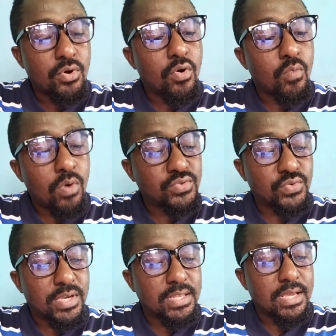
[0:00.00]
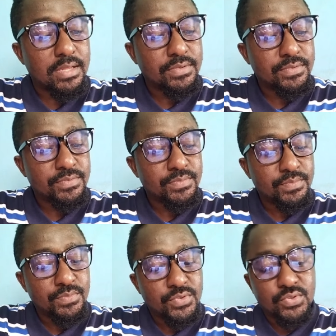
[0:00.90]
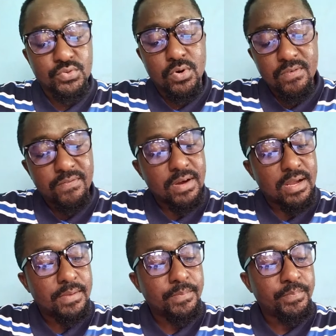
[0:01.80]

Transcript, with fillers: or work together to offer